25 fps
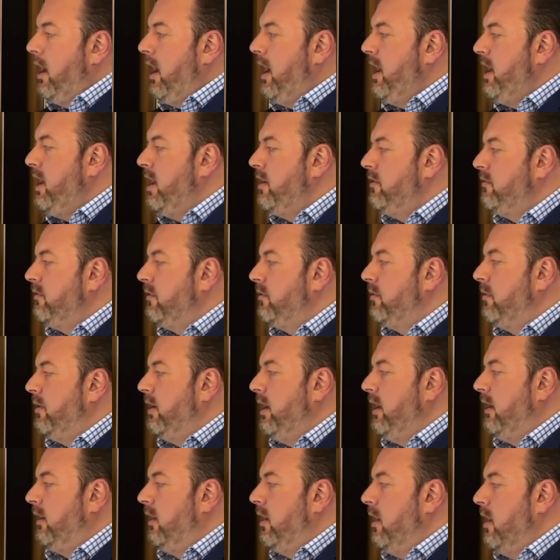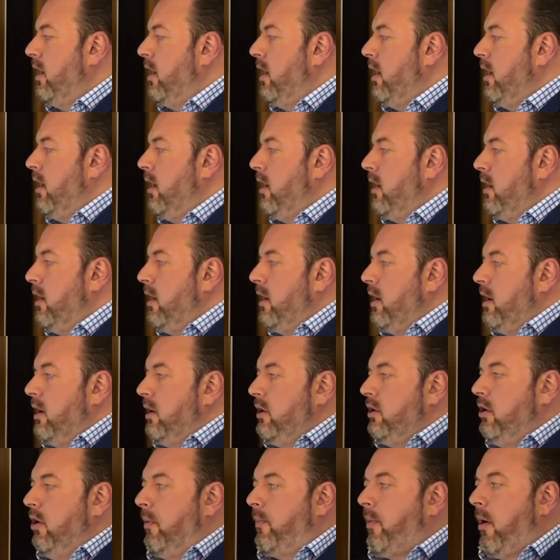$800 a week,
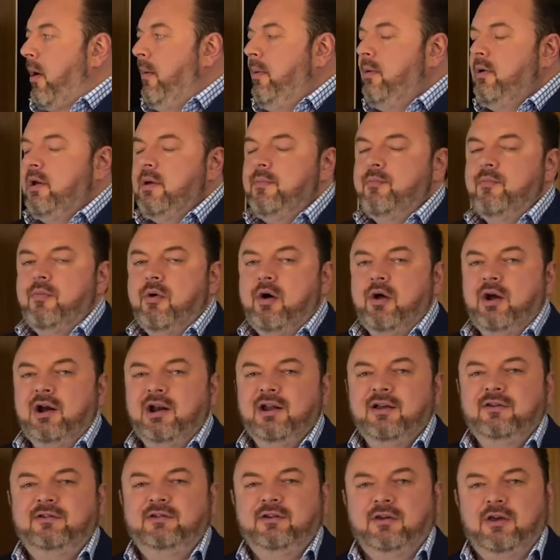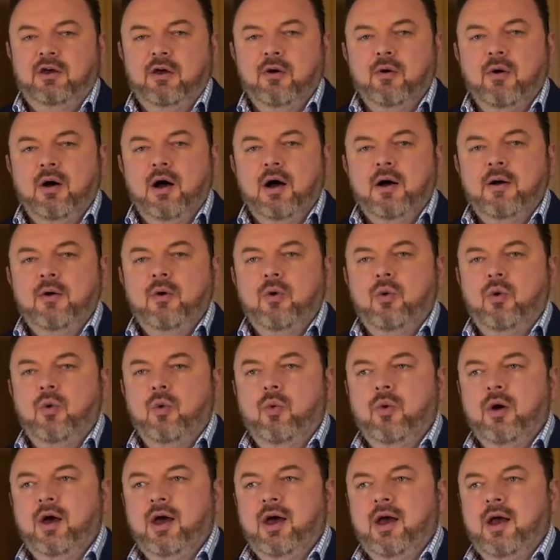you're probably moderately secure,
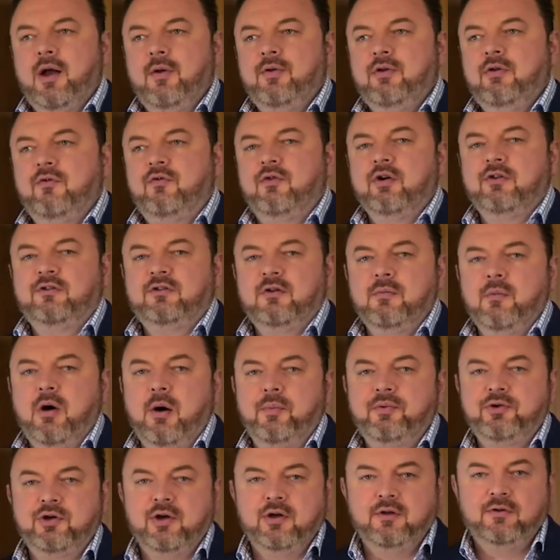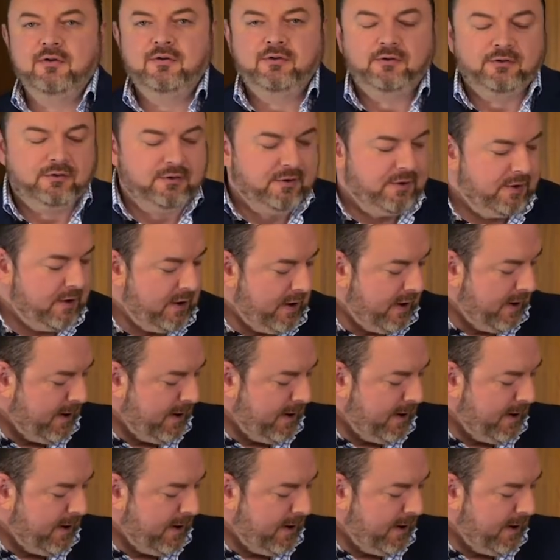where you've got some options.